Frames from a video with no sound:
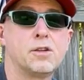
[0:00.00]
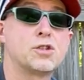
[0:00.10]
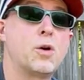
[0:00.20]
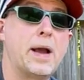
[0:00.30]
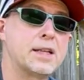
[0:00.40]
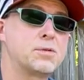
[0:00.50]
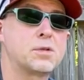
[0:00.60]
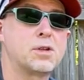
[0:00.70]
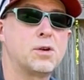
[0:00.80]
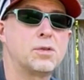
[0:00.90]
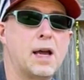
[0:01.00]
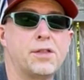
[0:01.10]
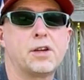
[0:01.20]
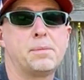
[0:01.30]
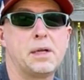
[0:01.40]
So as a result, I
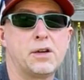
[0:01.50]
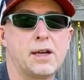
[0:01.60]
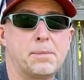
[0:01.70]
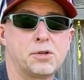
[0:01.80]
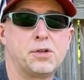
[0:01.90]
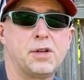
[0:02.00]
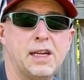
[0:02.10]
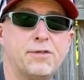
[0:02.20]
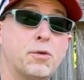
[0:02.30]
thought it'd be a good opportunity